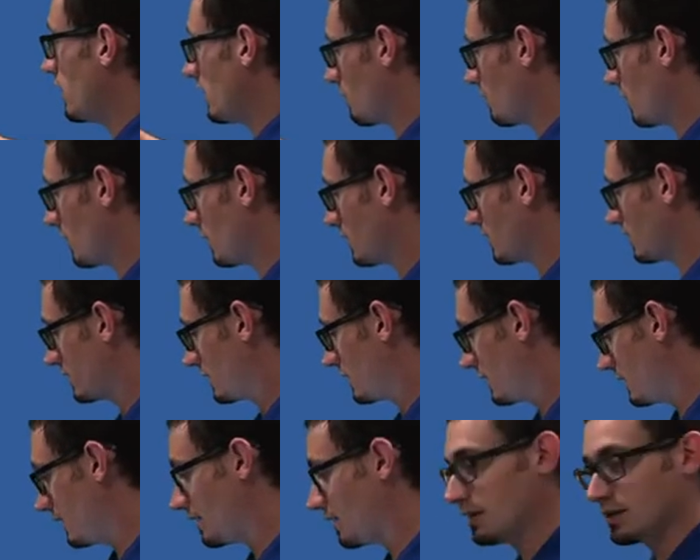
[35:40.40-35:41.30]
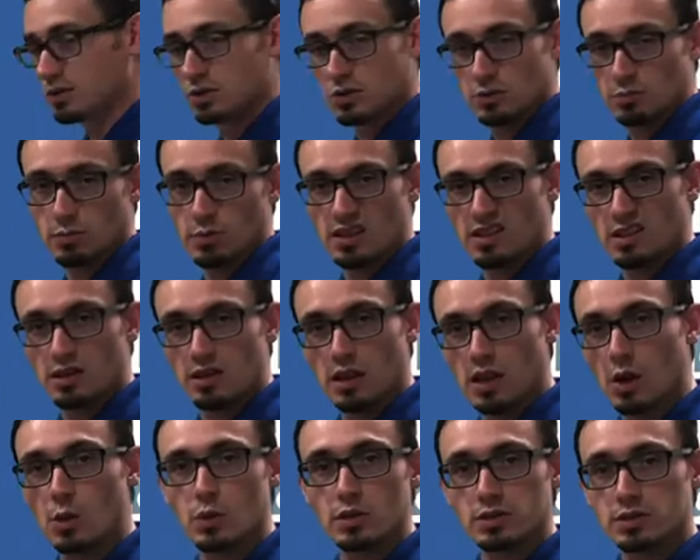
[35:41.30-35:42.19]
because again, that should be the
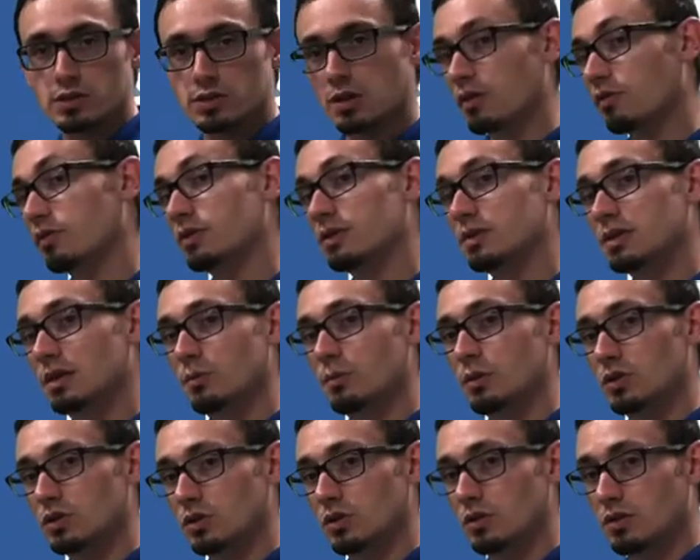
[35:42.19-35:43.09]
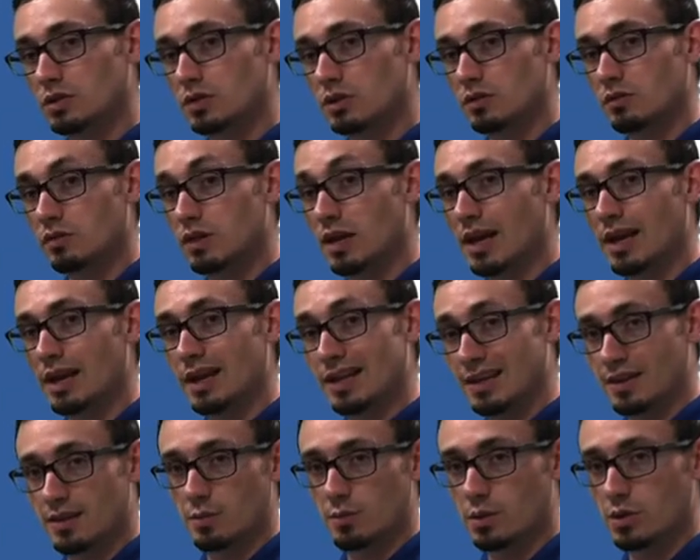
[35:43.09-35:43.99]
lowest surface temperature that you've got in
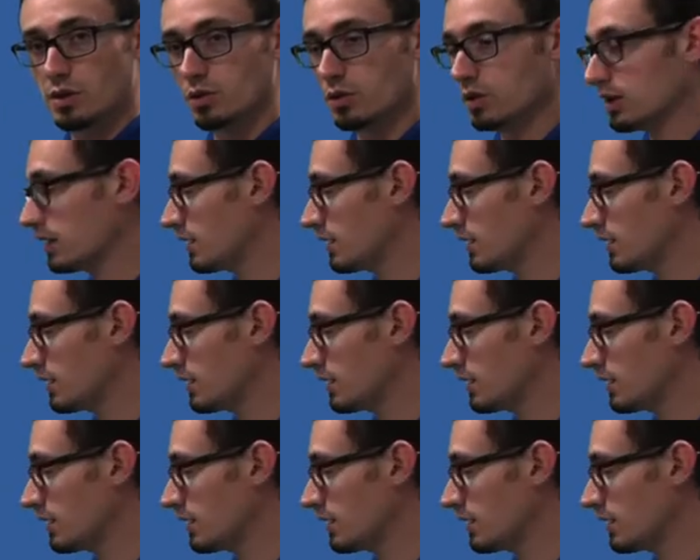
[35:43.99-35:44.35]
the building.